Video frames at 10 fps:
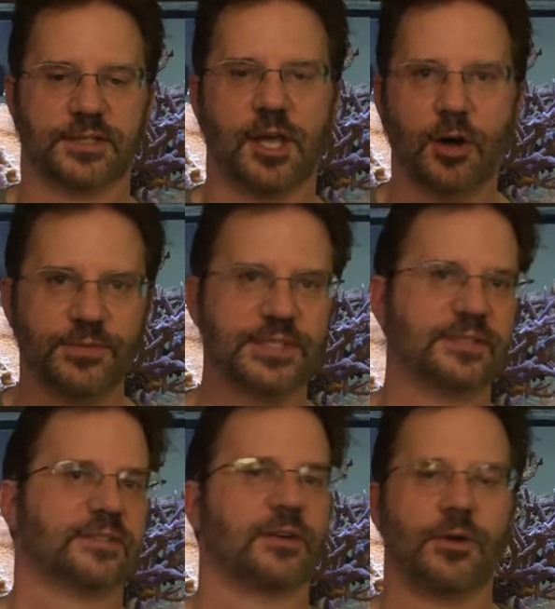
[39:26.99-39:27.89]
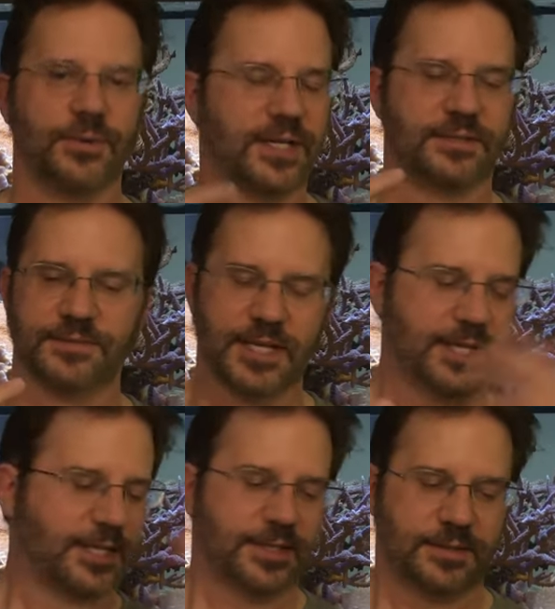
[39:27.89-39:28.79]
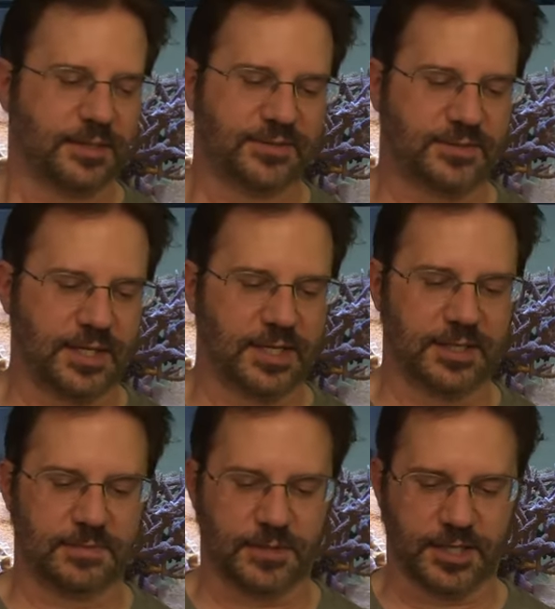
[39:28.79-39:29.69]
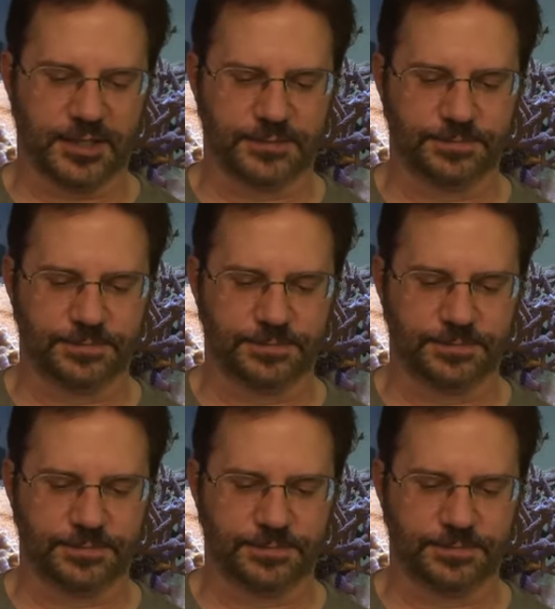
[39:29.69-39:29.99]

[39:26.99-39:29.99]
kelvins and all and and uh,